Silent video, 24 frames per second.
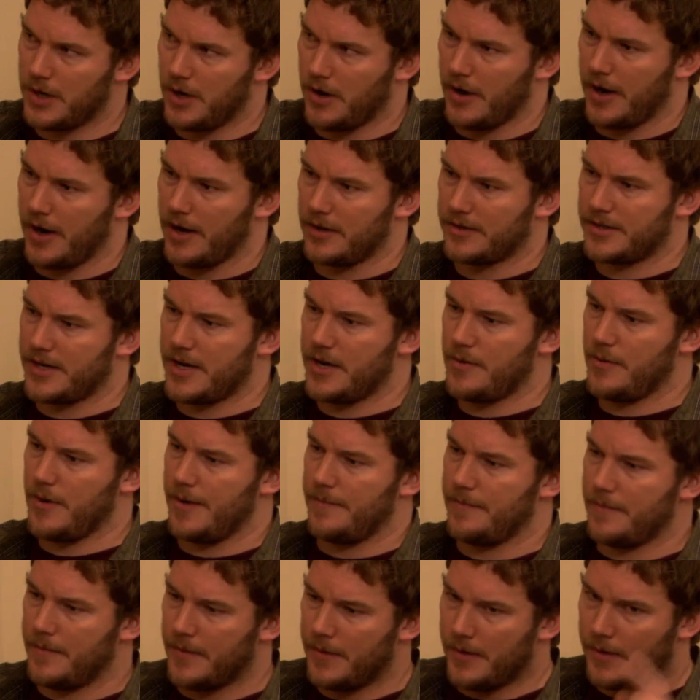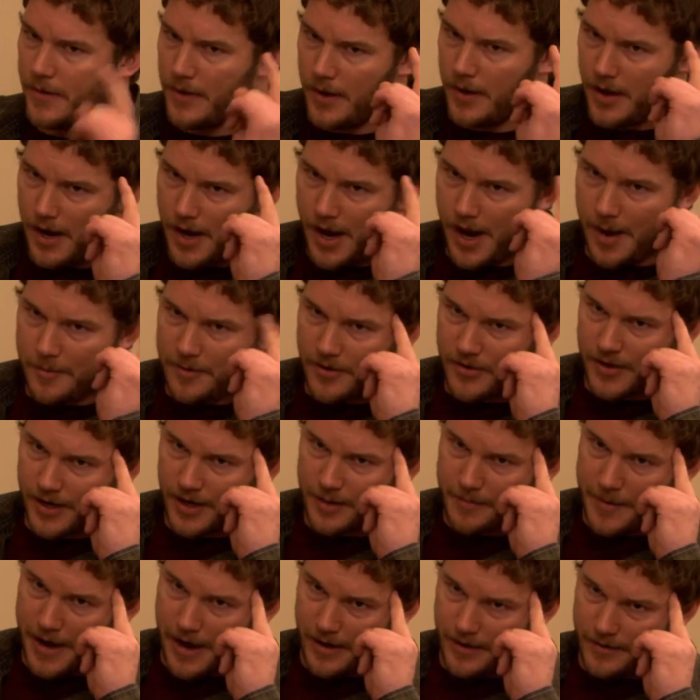All right, I'll tell you what. I'm gonna think
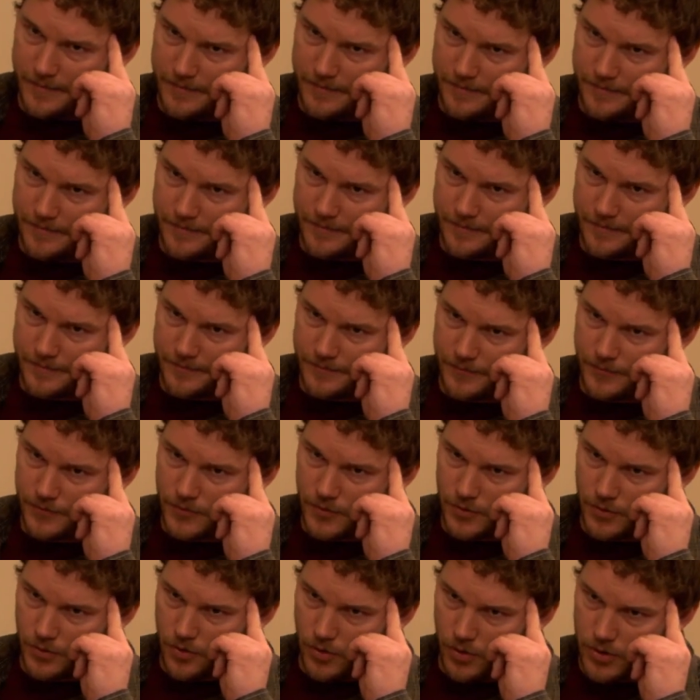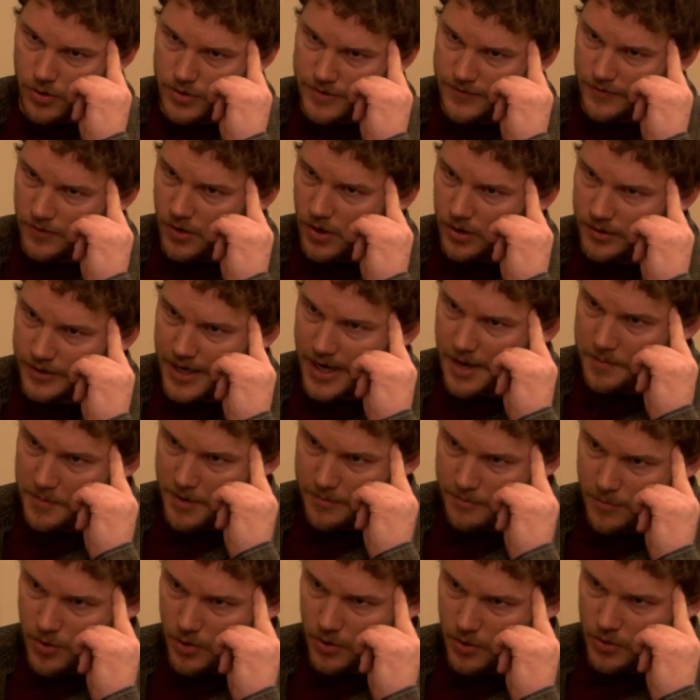about it. Through the course of all day, I'm
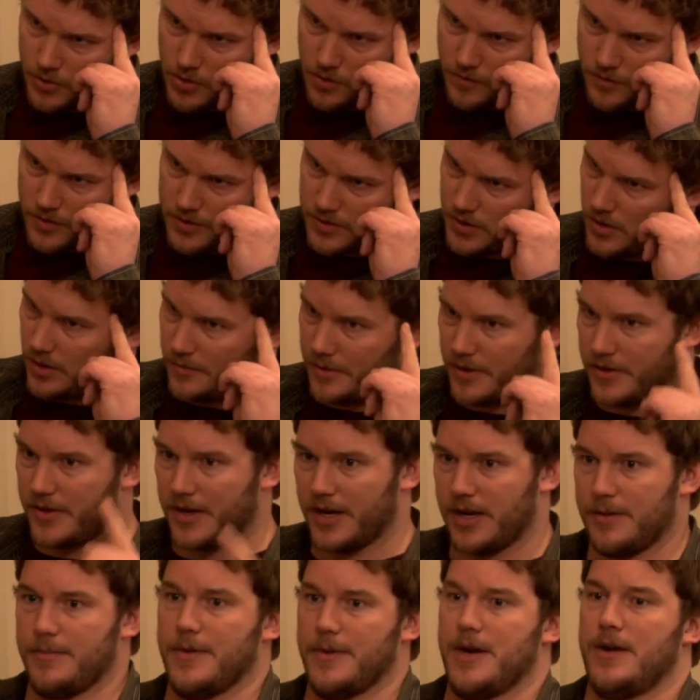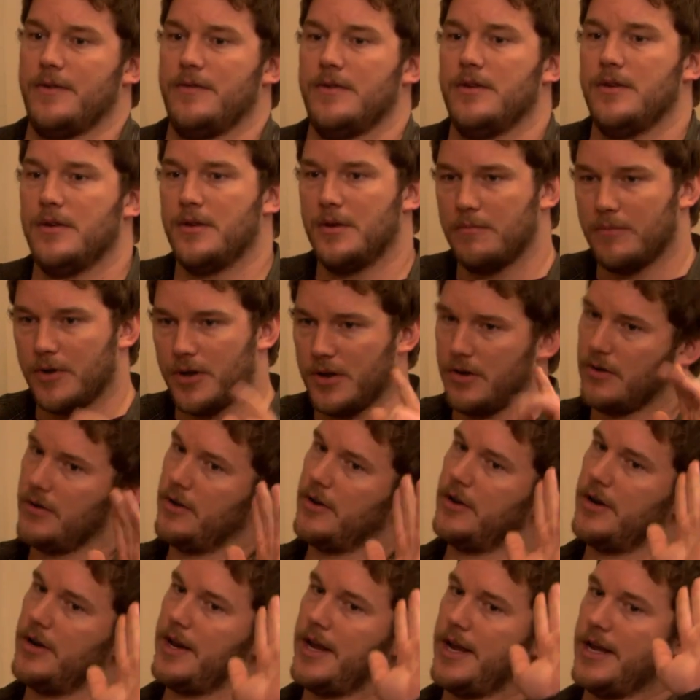gonna mull it over. It's all I'm gonna think about. But you're in
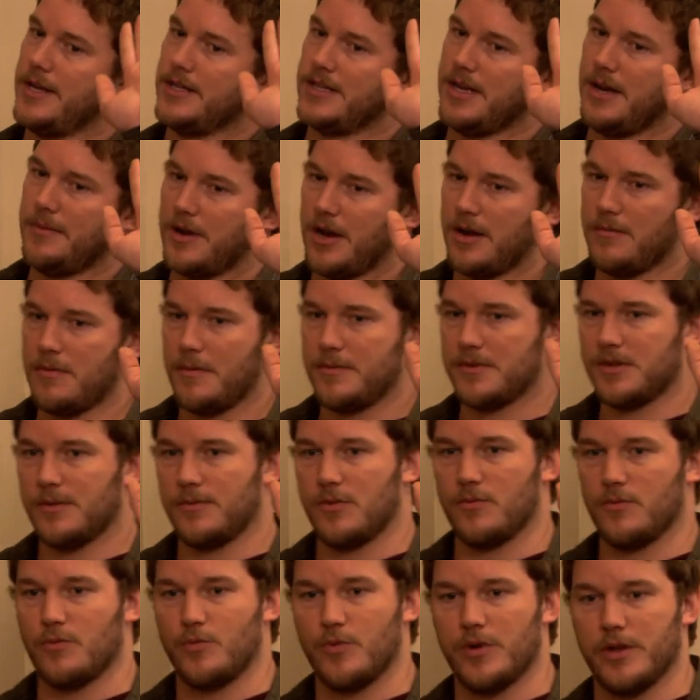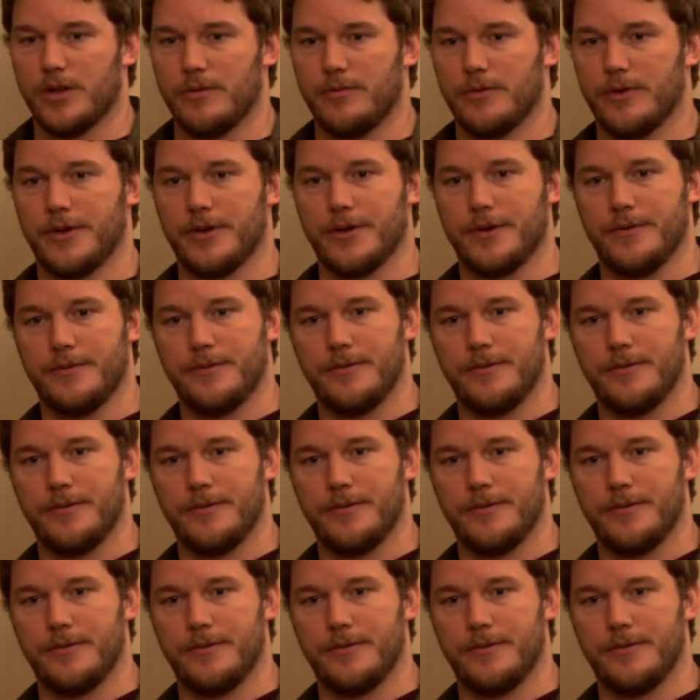good hands. I'm gonna come up with something really, really good.